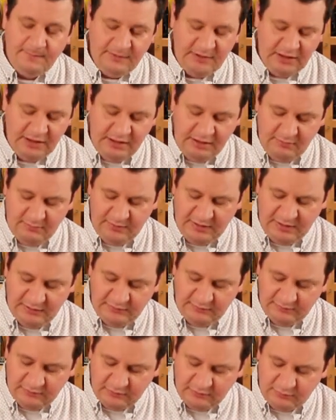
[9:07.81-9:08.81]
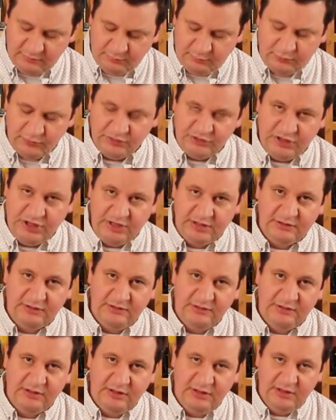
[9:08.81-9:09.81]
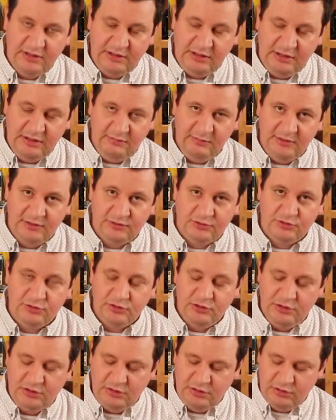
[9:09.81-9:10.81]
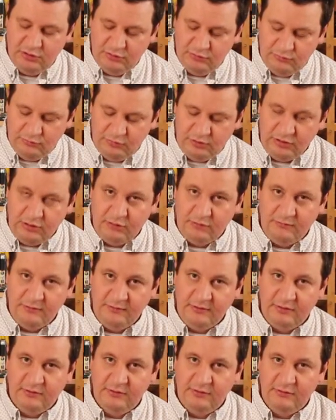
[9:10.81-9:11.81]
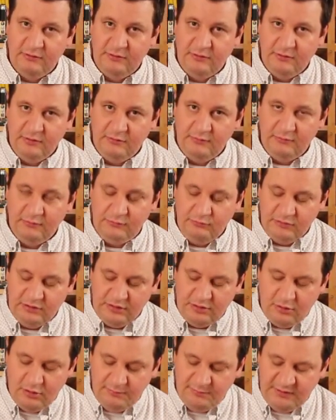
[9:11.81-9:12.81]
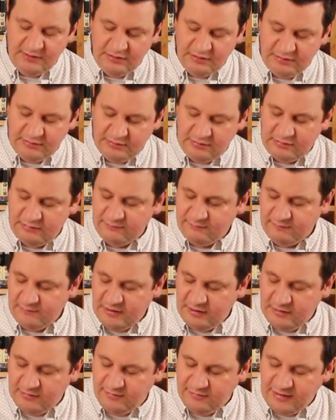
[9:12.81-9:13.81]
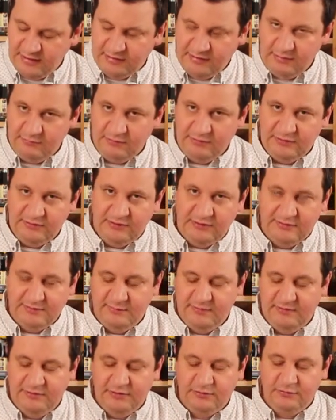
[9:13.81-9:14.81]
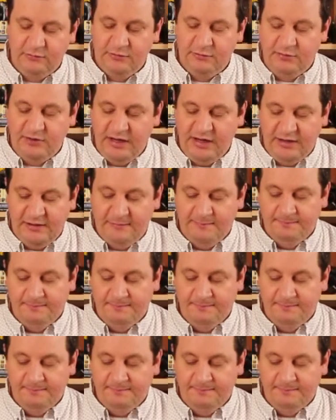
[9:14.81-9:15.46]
An implant is going to project an image to the nerve, to the optical nerve, and that can be transmitted to the brain.